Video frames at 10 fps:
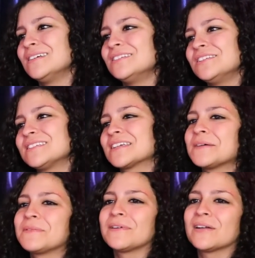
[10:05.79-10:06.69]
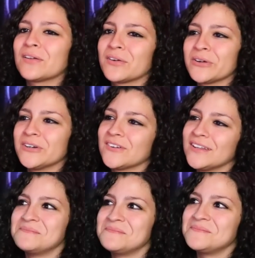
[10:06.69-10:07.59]
She needs to come around on her own.
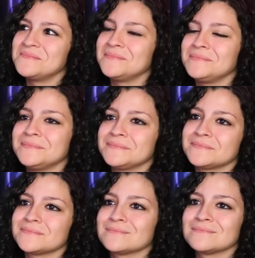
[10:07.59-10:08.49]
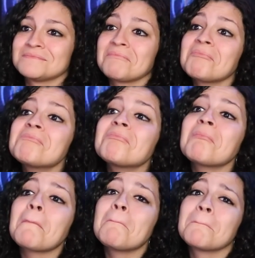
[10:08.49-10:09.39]
You're my best friend. Is it that
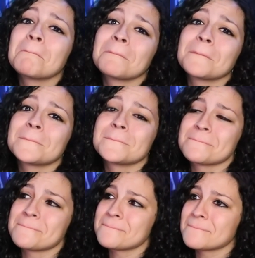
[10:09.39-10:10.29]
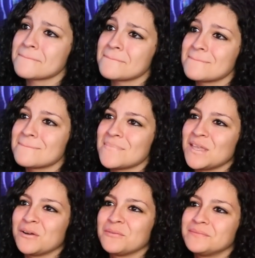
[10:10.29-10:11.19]
easy to say goodbye to me?
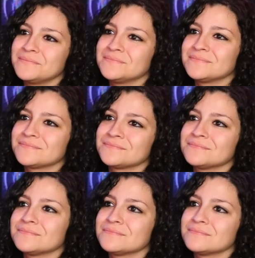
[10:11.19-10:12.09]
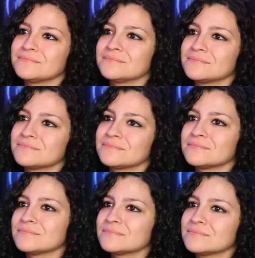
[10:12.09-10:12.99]
No. No, I.
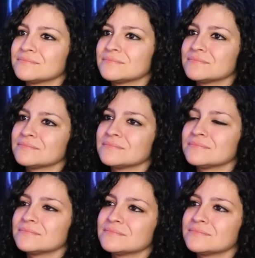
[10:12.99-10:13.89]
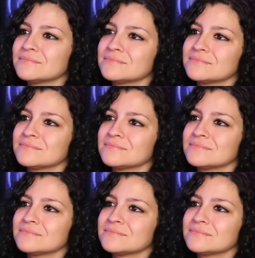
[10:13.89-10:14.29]
Then don't!